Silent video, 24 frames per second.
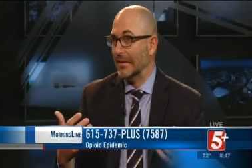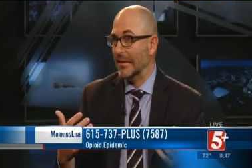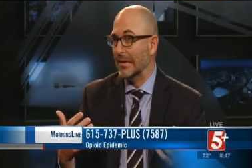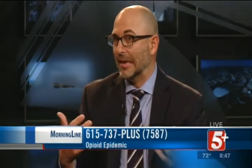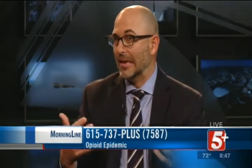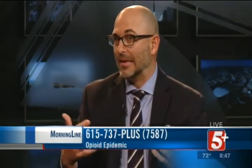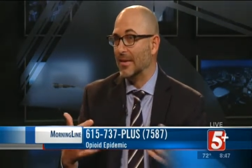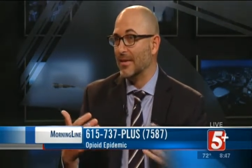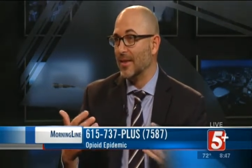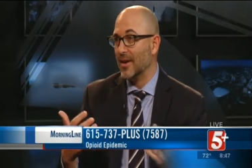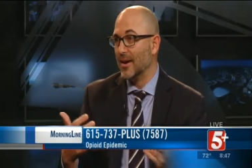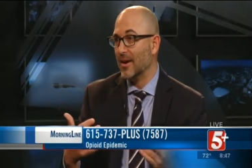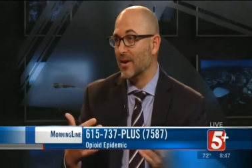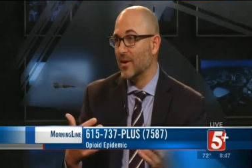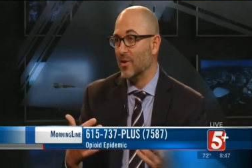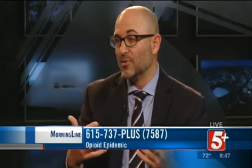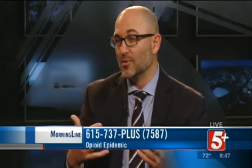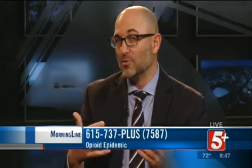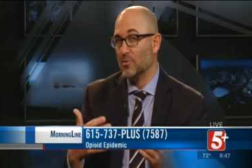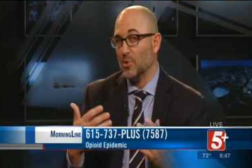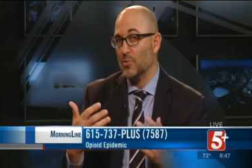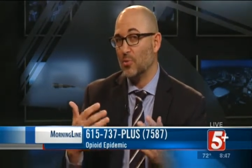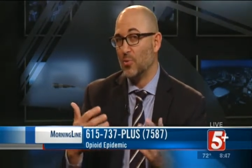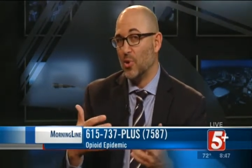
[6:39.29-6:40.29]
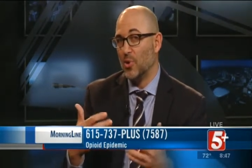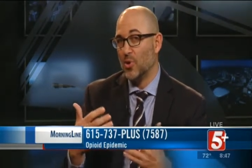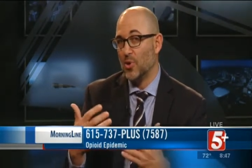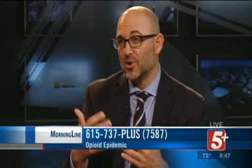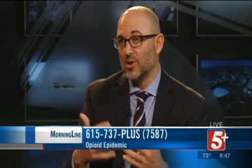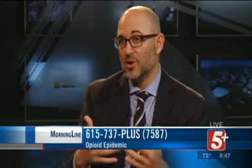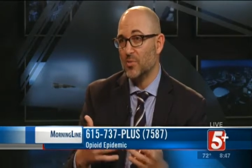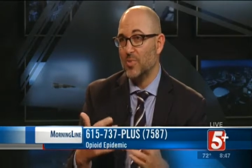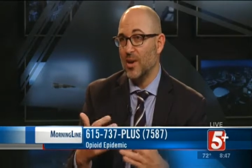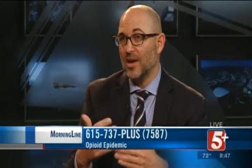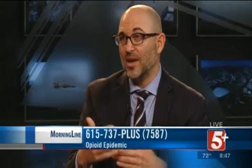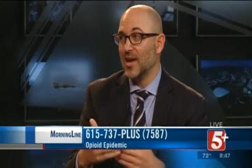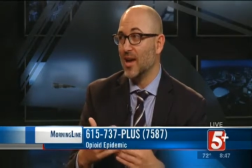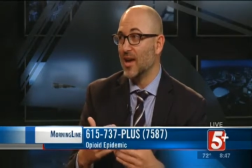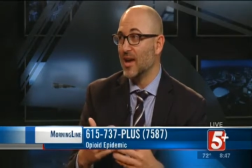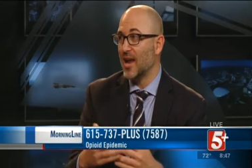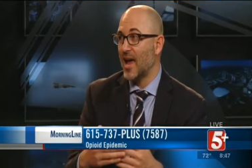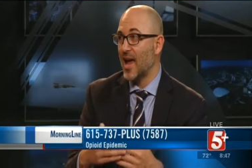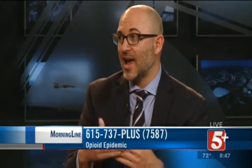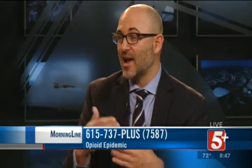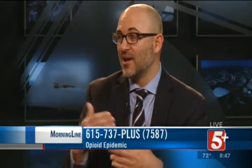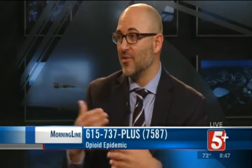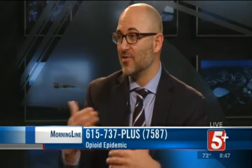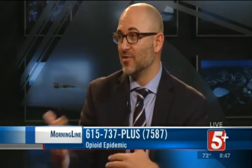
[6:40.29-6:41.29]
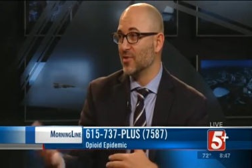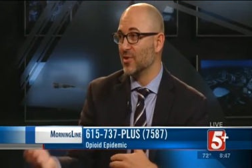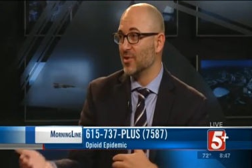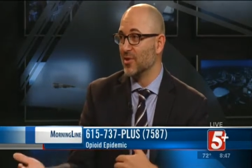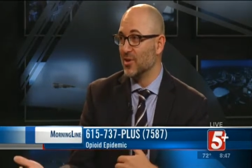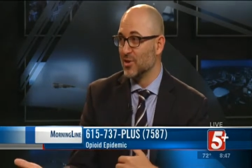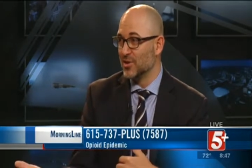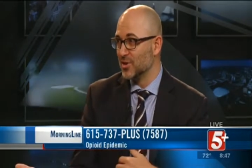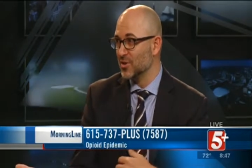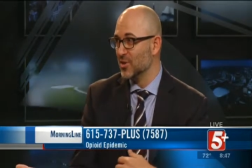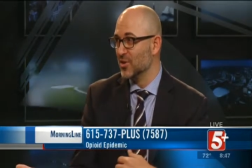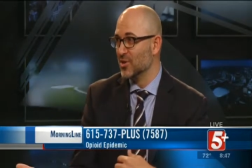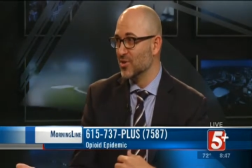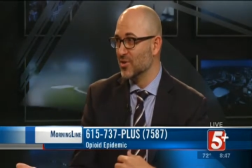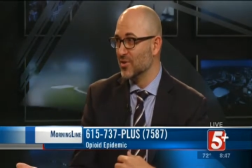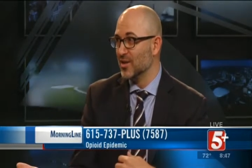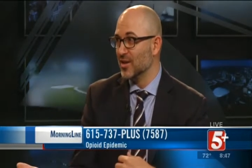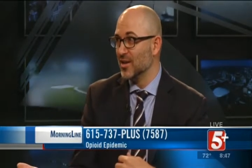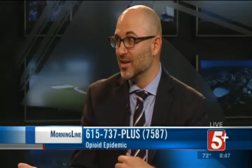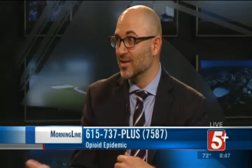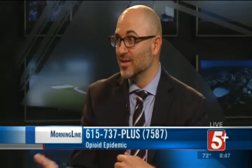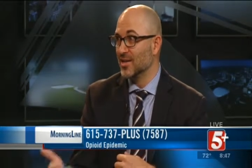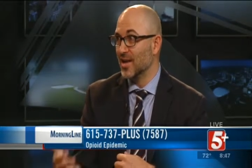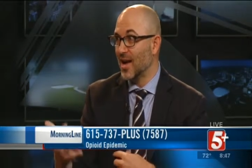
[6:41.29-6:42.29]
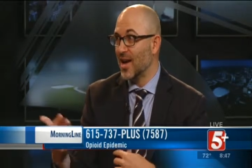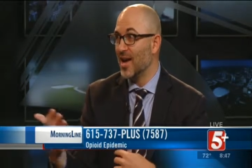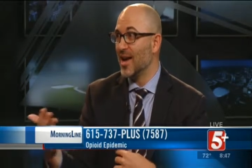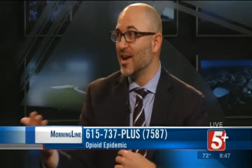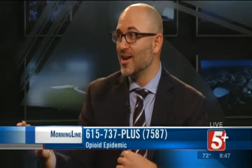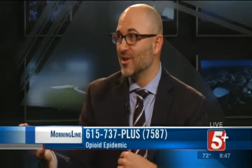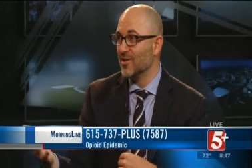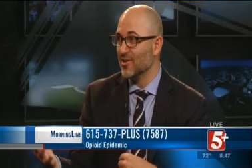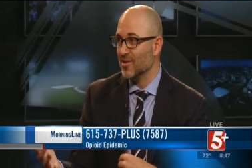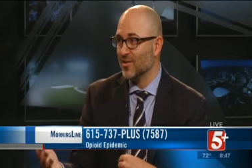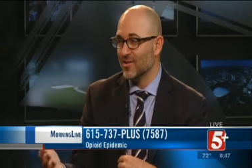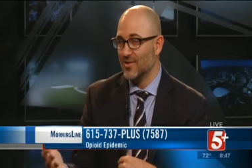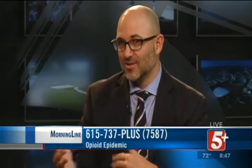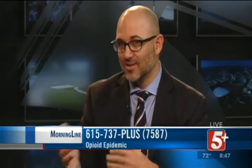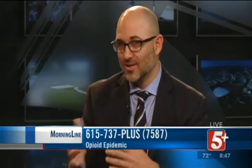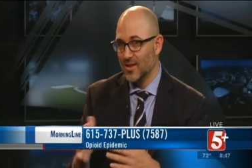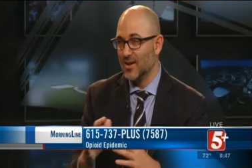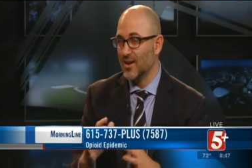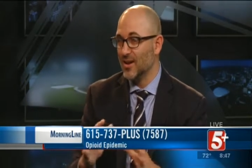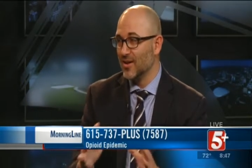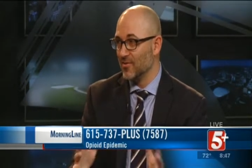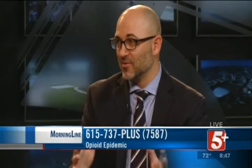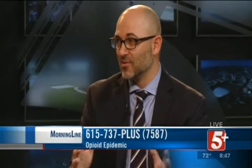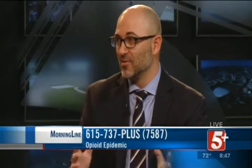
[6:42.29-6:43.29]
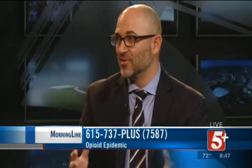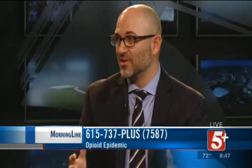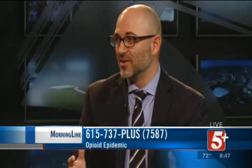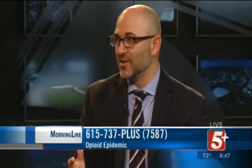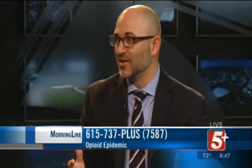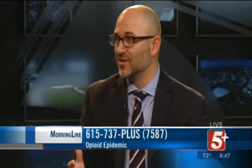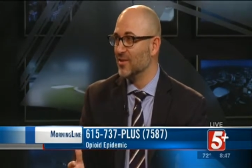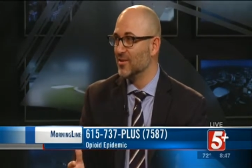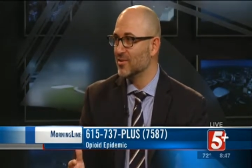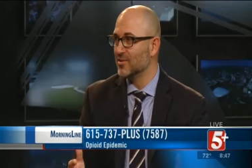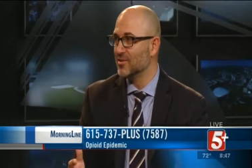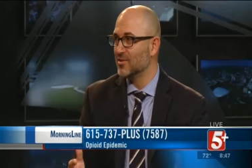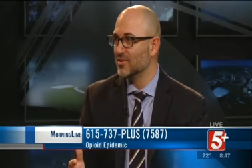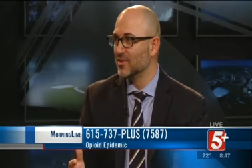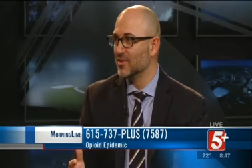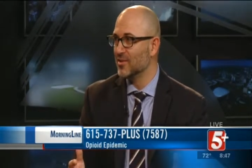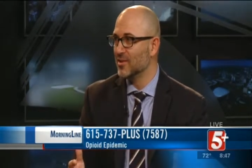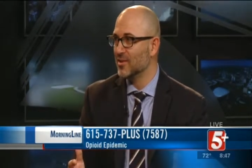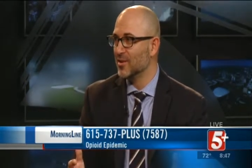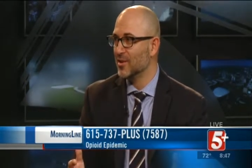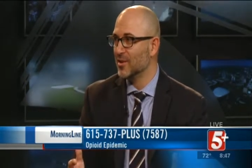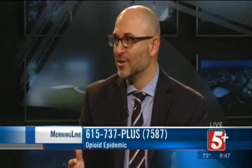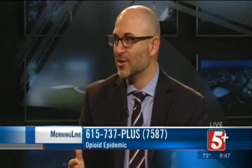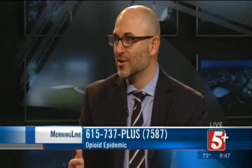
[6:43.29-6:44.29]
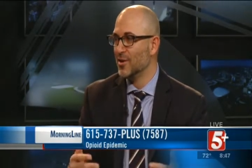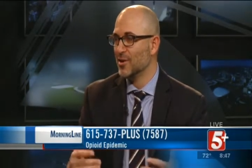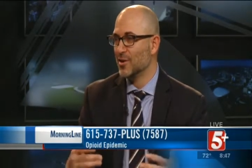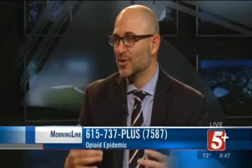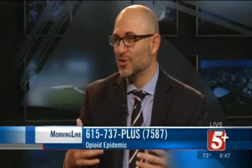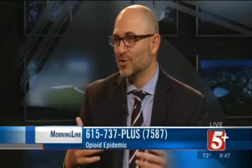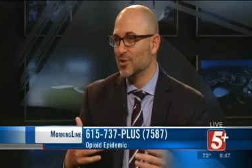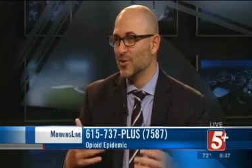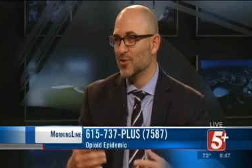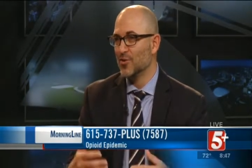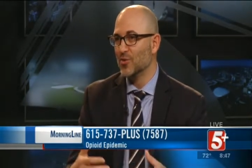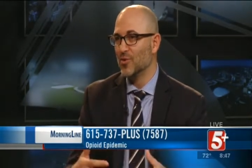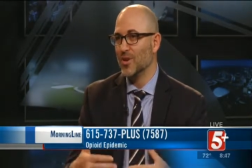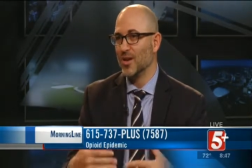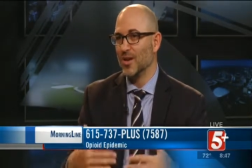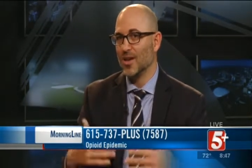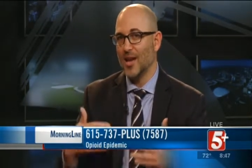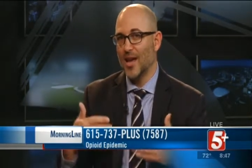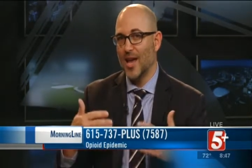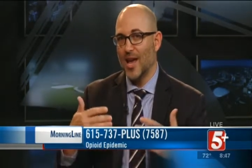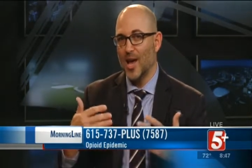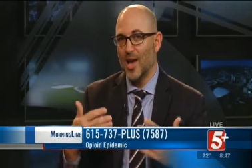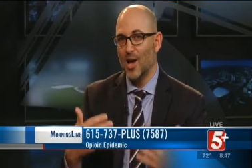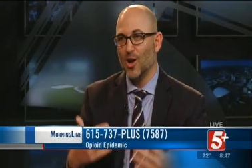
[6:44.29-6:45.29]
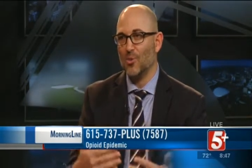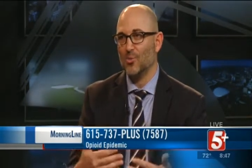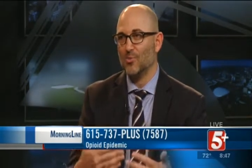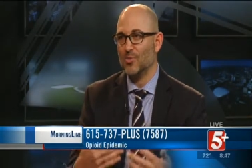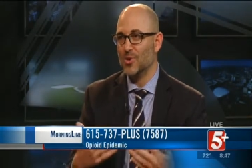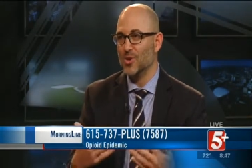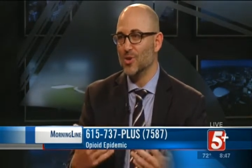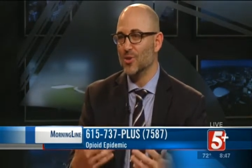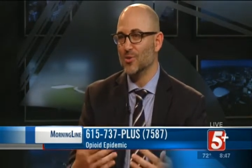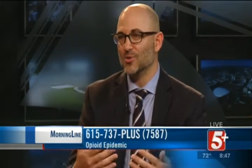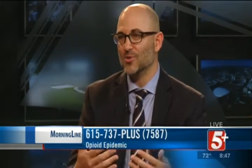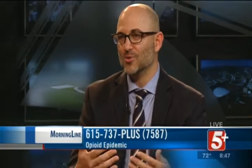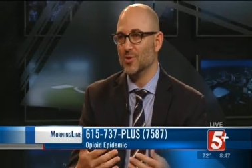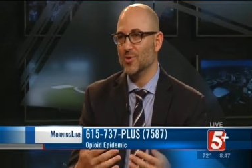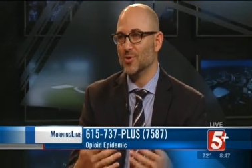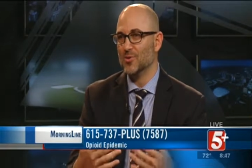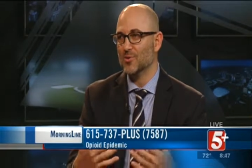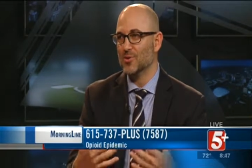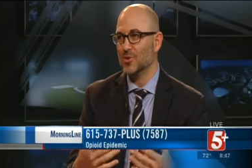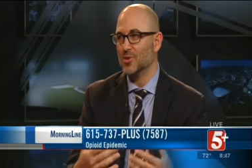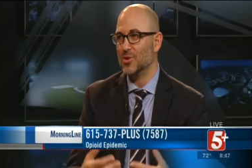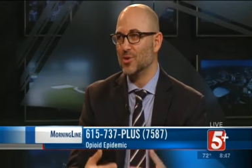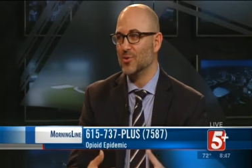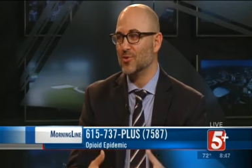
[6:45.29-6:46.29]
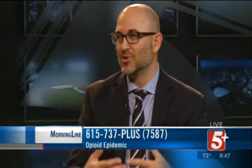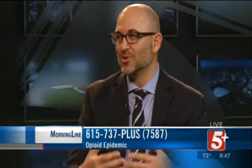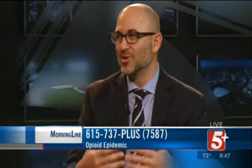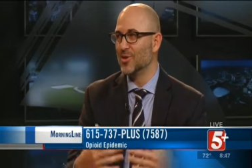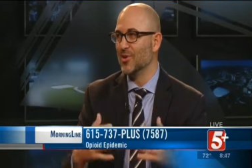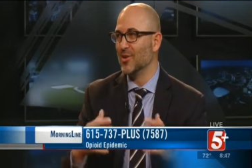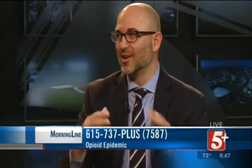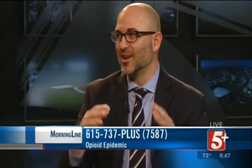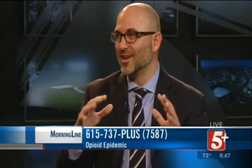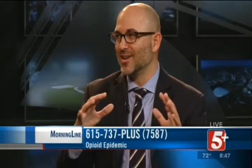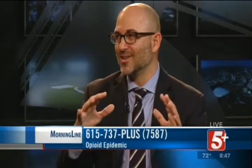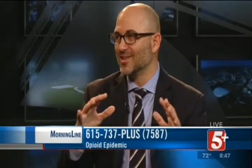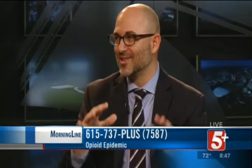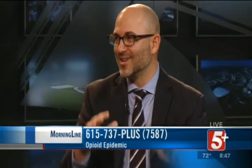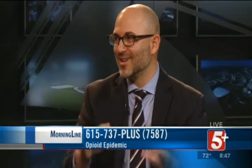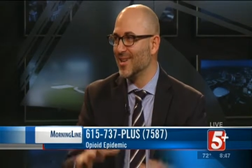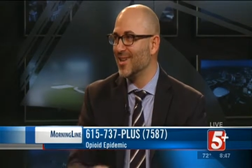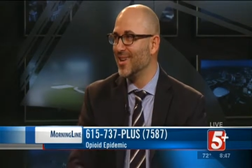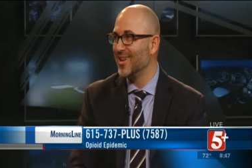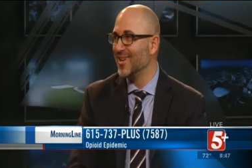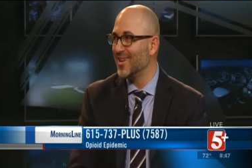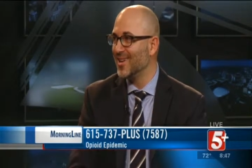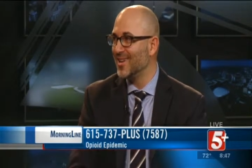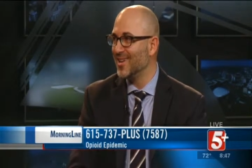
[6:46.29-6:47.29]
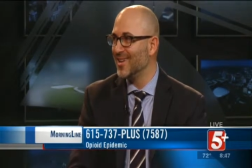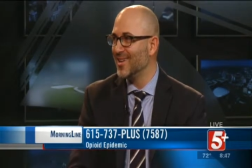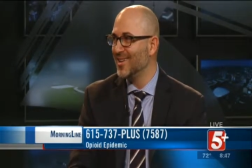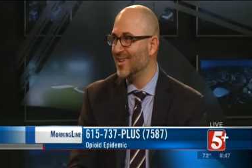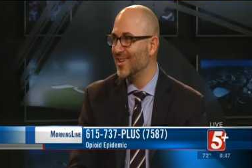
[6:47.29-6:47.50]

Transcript: And their reported pain after a surgery is higher than everyone else. Yeah. So if we can help you to reduce your anxiety,